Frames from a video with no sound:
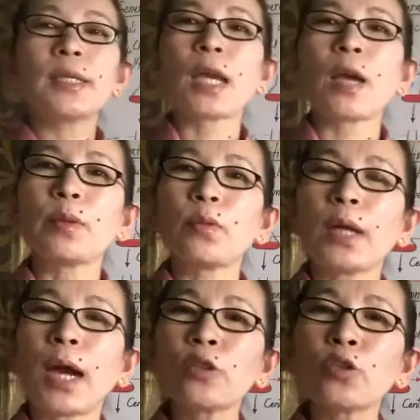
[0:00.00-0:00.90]
sample
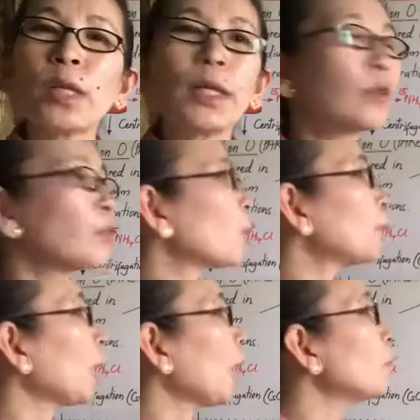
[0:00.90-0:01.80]
was isolated from
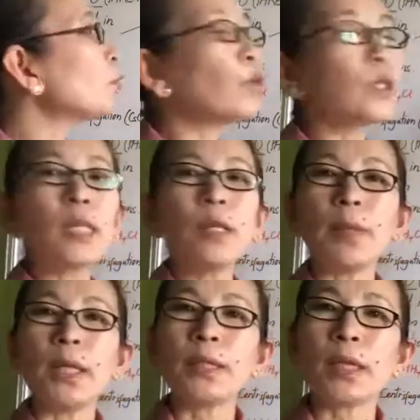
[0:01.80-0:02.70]
the N14
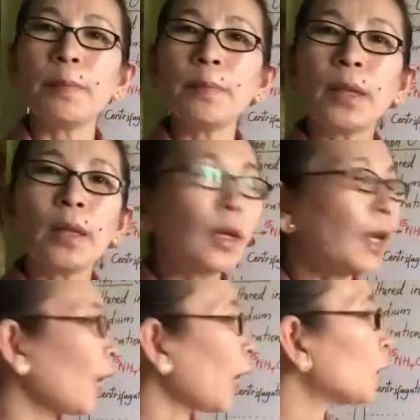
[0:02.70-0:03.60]
medium
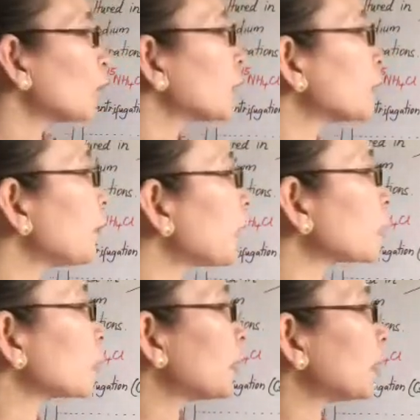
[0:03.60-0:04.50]
and was
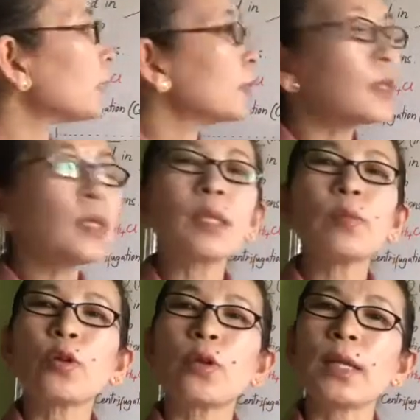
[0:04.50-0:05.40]
mixed with
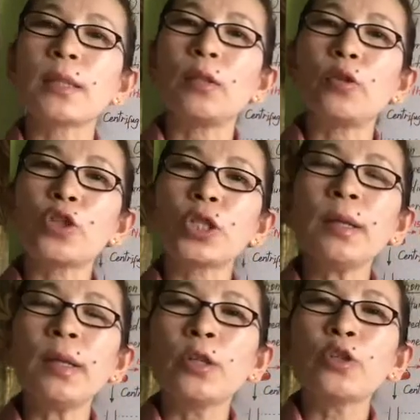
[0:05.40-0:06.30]
cesium chloride solution
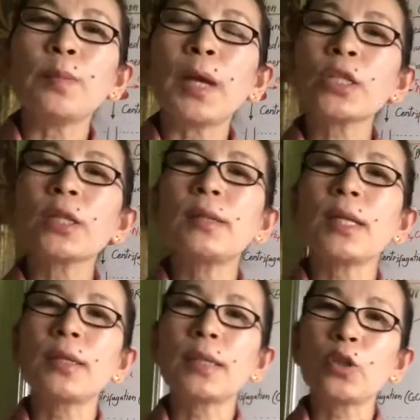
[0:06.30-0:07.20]
to measure the
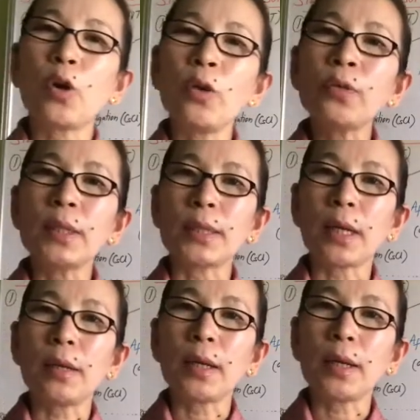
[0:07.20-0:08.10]
density of the
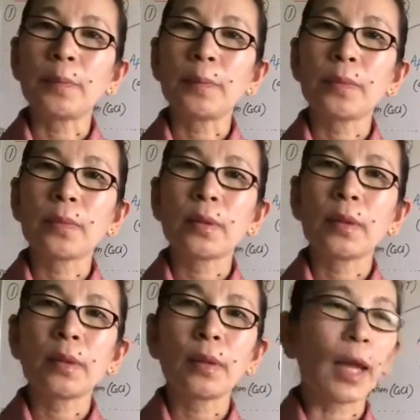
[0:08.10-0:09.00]
DNA.
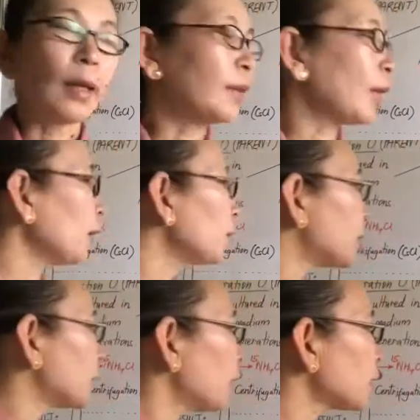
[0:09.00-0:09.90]
And in their
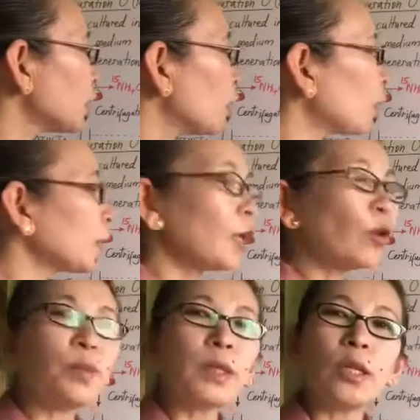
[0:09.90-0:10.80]
result, what they
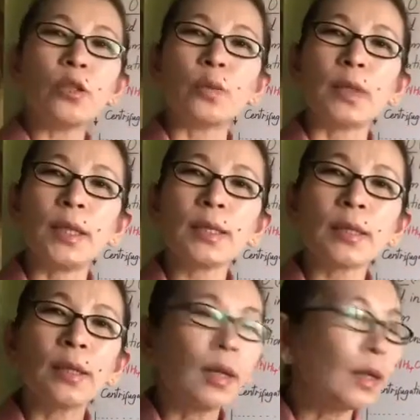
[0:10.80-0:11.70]
obtained
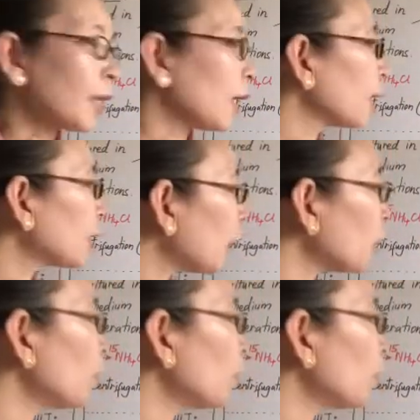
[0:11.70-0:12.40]
was, they again